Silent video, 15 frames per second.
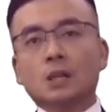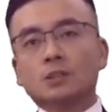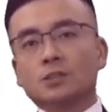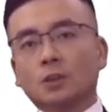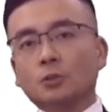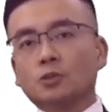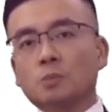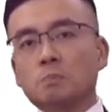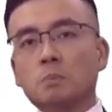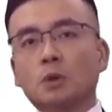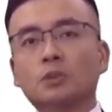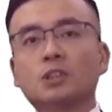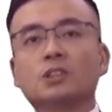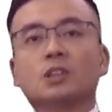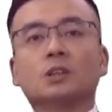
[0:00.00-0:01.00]
So to
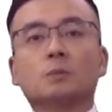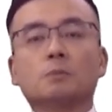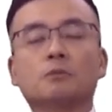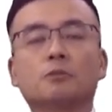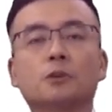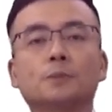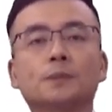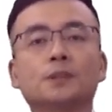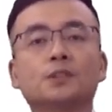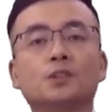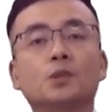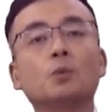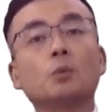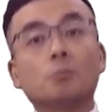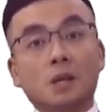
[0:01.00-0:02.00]
monitor the
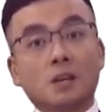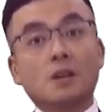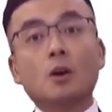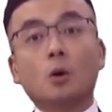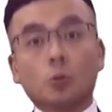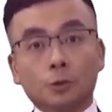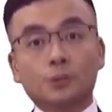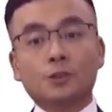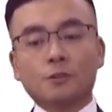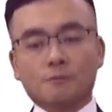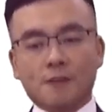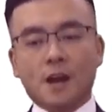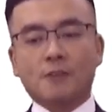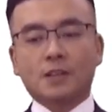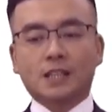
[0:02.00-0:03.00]
performance will be also
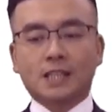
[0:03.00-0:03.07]
very